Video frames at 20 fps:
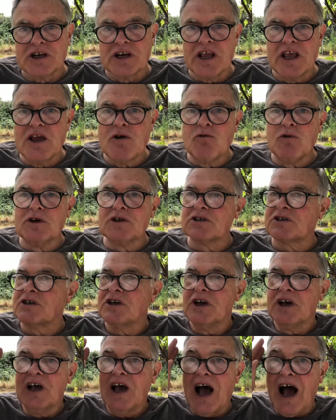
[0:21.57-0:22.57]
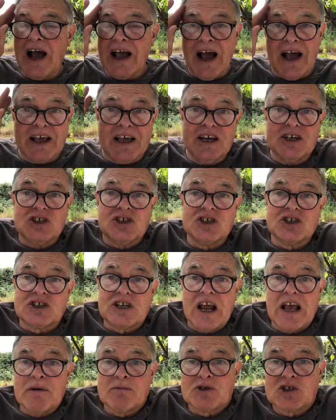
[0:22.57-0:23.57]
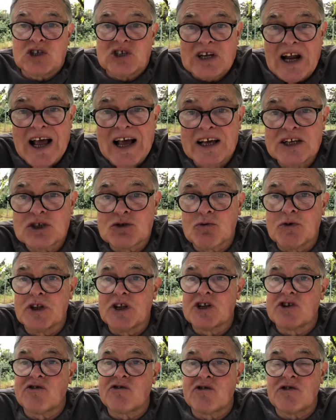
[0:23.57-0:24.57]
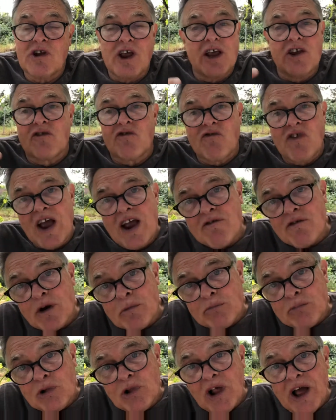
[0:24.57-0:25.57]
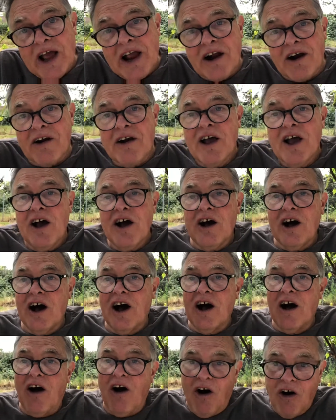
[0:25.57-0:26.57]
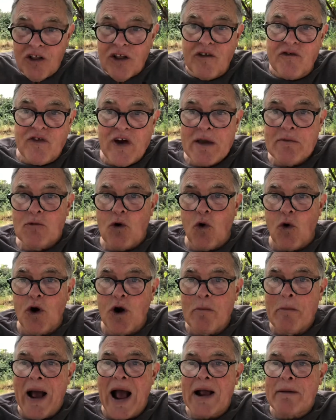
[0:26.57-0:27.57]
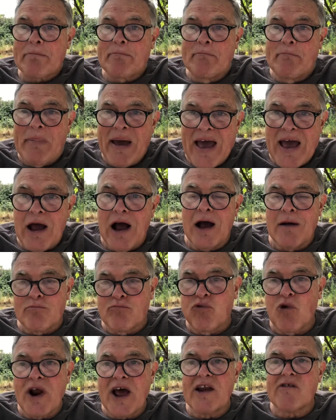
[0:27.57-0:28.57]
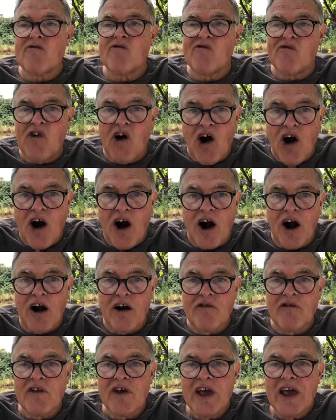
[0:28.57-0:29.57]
And he was, I guess you'd say, obsessed with his favorite player, Hall of Fame quarterback Brett Favre.